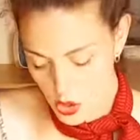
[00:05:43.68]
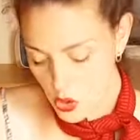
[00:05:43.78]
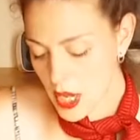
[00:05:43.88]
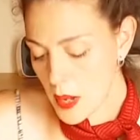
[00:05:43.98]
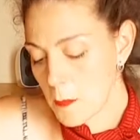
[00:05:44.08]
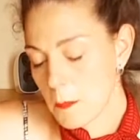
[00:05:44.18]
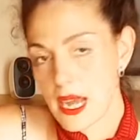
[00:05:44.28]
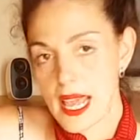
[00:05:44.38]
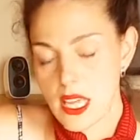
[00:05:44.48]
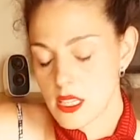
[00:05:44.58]
You can
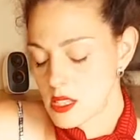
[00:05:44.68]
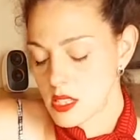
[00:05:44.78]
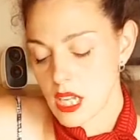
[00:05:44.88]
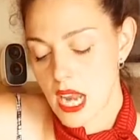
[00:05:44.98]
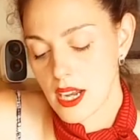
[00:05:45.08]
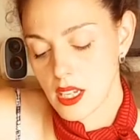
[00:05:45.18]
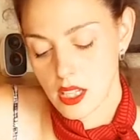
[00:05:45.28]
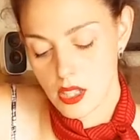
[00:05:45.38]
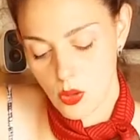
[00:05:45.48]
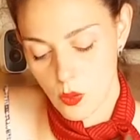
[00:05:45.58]
place like
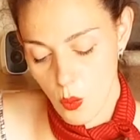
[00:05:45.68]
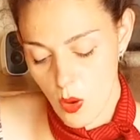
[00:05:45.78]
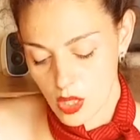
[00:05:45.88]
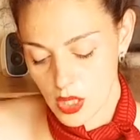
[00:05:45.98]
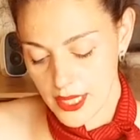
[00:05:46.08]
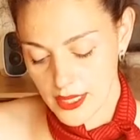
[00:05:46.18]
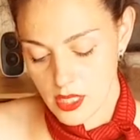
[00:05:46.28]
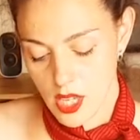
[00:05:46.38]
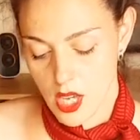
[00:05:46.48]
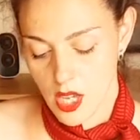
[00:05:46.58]
your
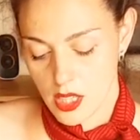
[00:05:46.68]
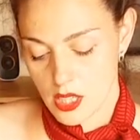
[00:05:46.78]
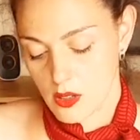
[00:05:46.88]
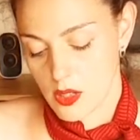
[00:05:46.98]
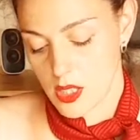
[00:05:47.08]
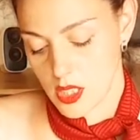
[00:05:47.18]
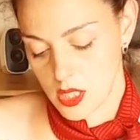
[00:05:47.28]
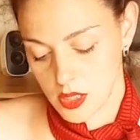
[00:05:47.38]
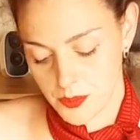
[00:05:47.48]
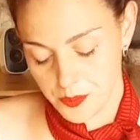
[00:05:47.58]
wallet,
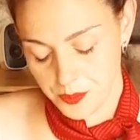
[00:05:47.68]
your